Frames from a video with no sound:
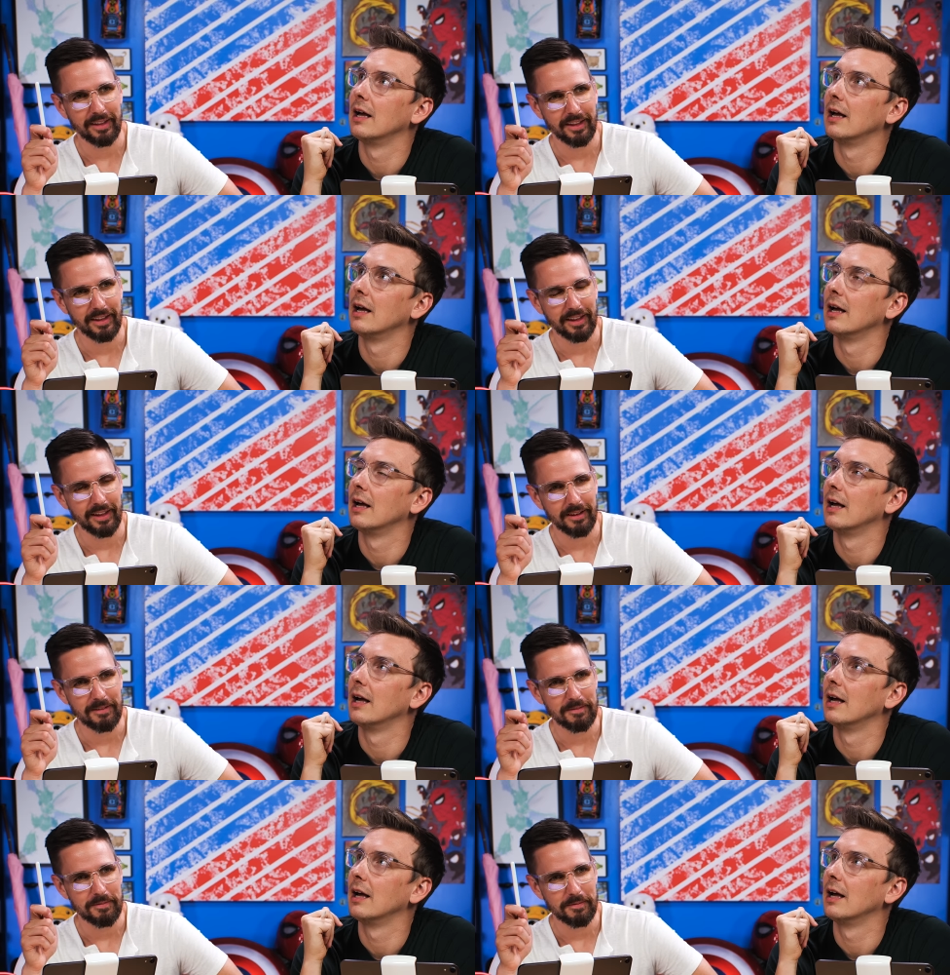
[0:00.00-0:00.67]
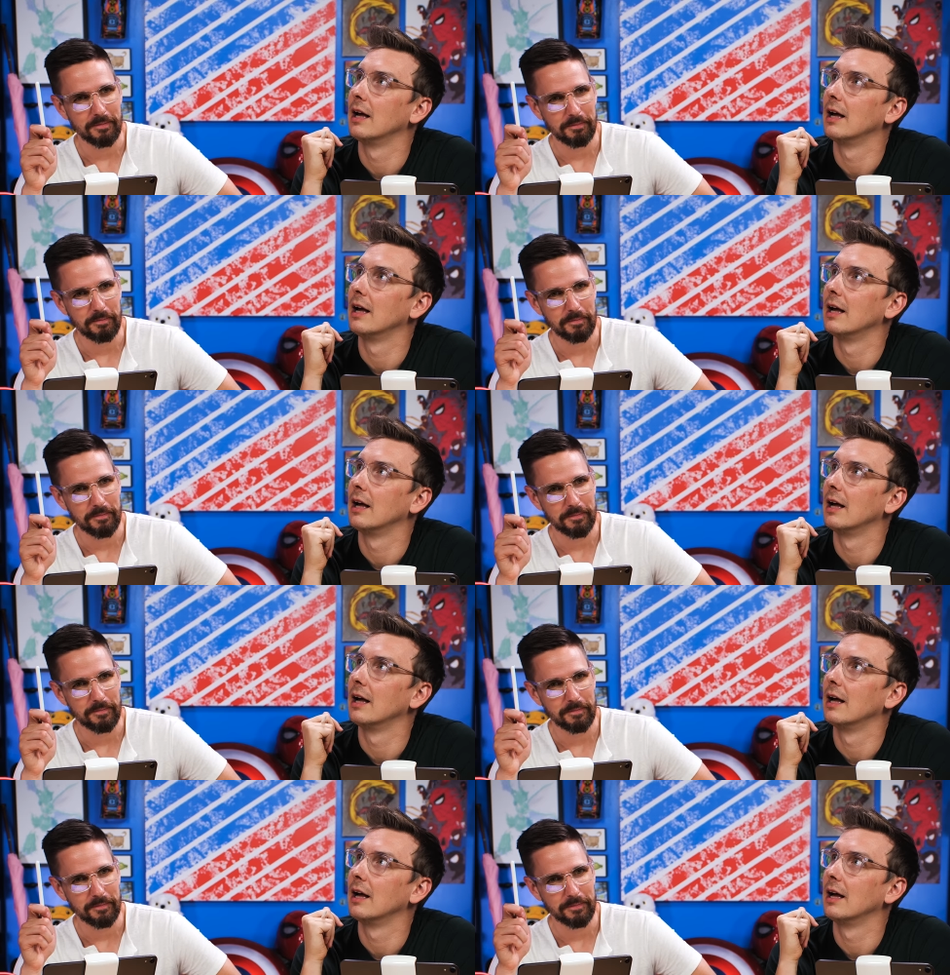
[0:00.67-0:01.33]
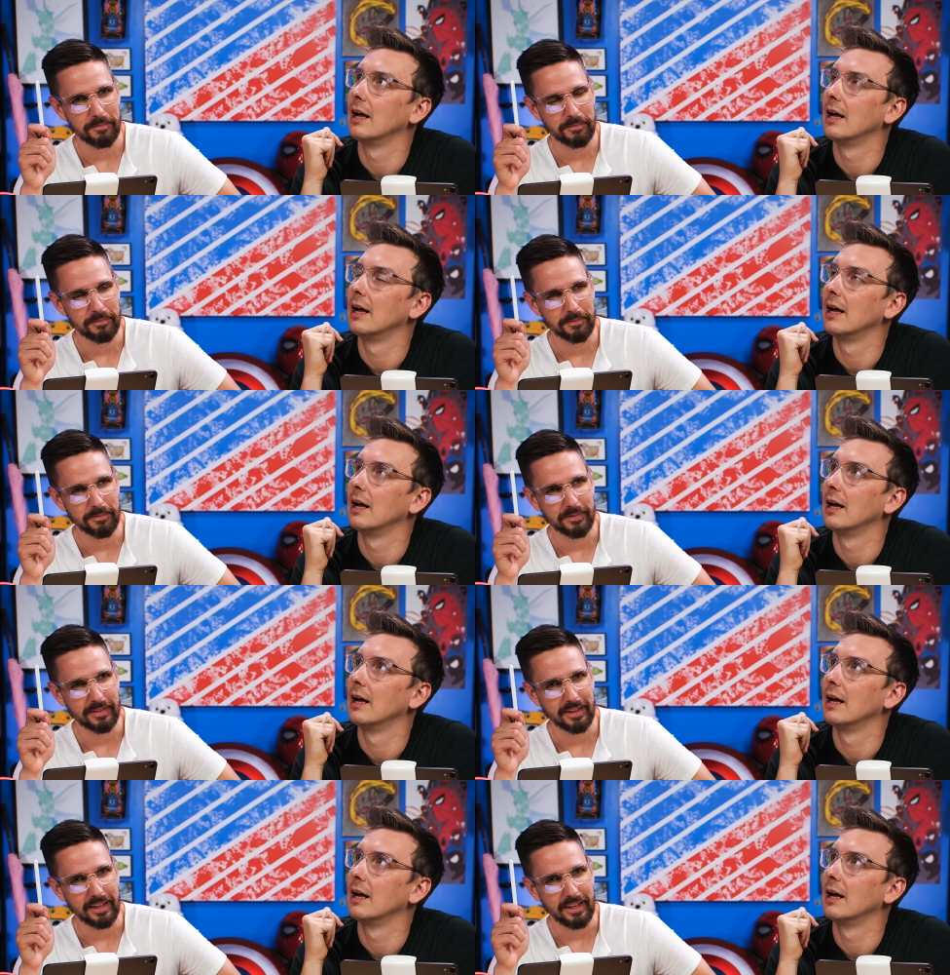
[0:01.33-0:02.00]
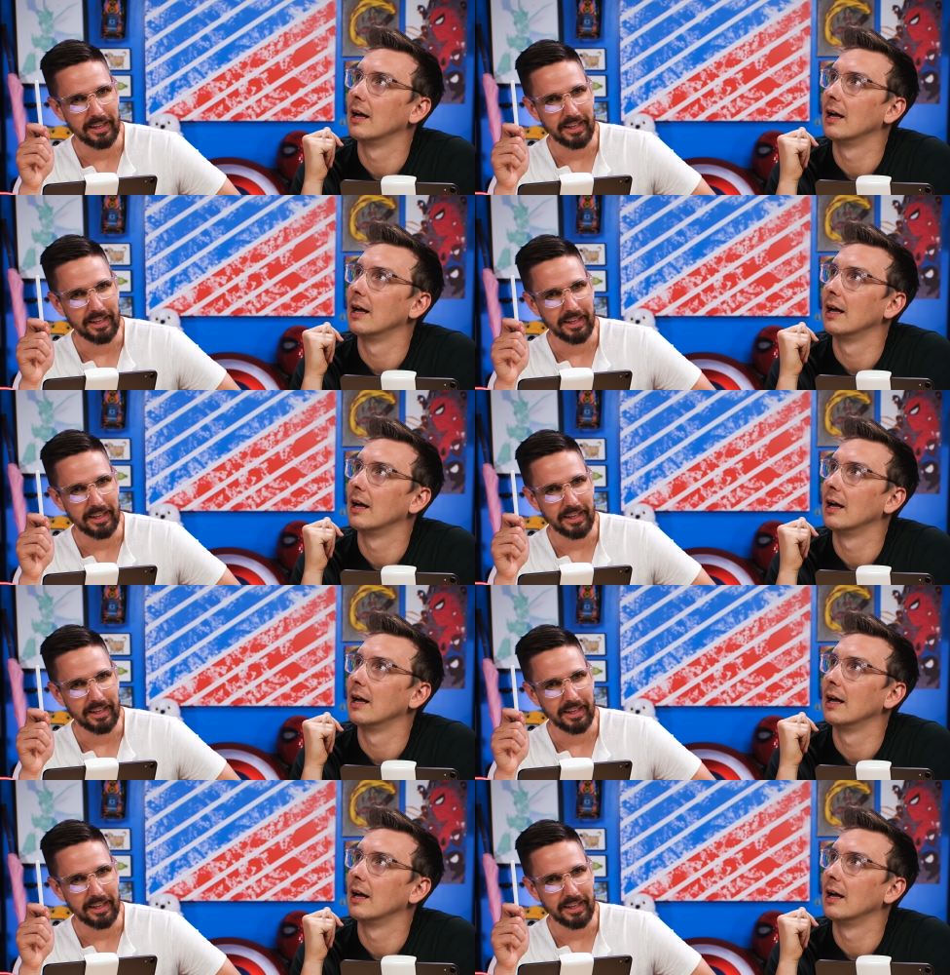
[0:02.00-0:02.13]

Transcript: Nobody speaks.